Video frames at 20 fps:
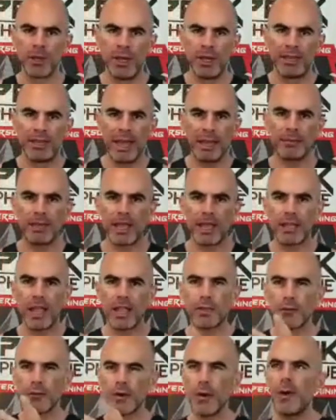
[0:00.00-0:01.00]
That, that,
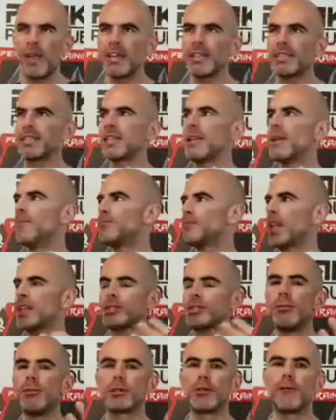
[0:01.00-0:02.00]
that three weeks, that's
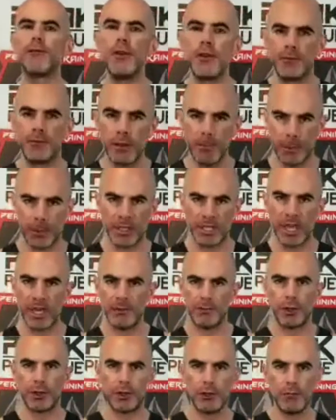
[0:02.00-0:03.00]
almost fifty percent
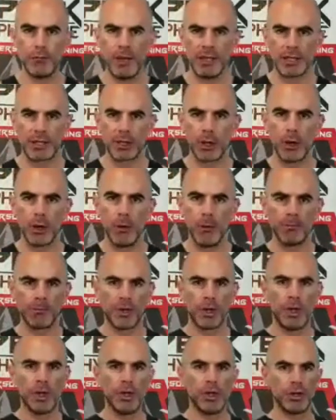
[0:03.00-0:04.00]
of the two months. So
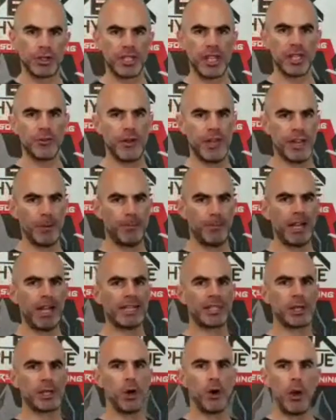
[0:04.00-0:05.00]
you're saying you hit a
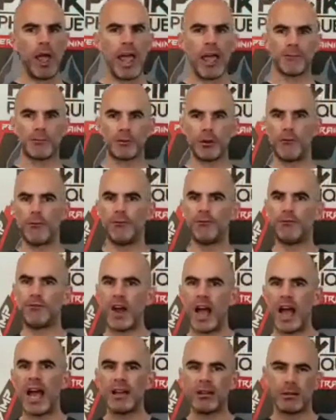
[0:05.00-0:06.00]
plateau after
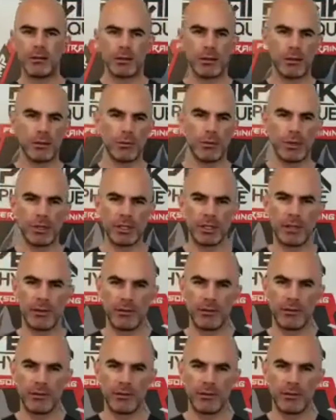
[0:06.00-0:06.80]
five, or what is it?